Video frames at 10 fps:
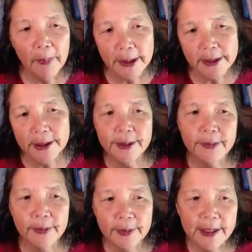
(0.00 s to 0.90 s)
But
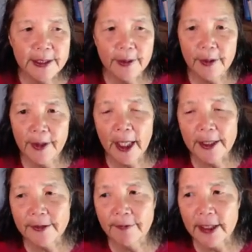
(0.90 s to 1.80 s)
these are the
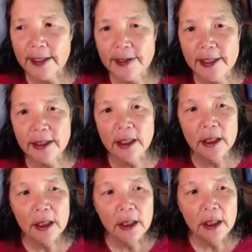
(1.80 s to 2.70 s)
kinds of things that
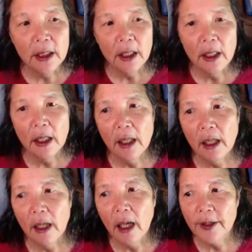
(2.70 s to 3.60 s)

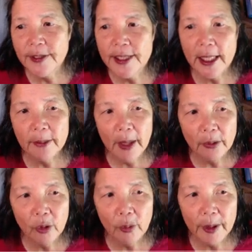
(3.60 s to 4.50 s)
are said
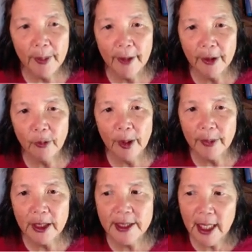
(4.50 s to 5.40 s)
about homeopathic
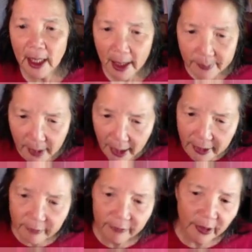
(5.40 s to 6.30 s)
remedies, and I'm
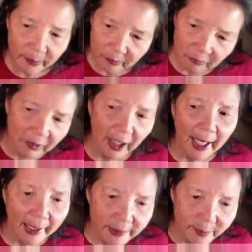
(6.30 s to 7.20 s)
kind of a
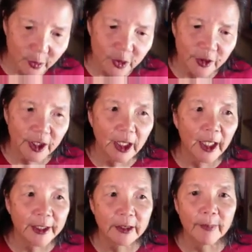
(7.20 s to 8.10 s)
relaxed person. I
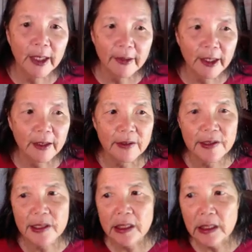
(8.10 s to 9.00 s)
like to make
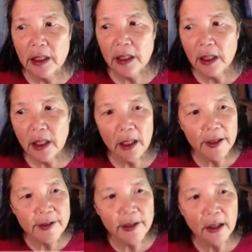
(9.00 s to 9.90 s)
things
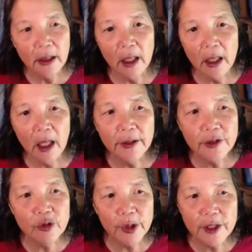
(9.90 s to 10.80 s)
as
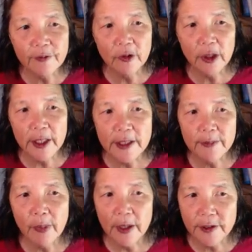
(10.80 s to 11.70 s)
unstressful
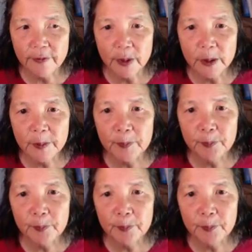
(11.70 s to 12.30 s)
as possible.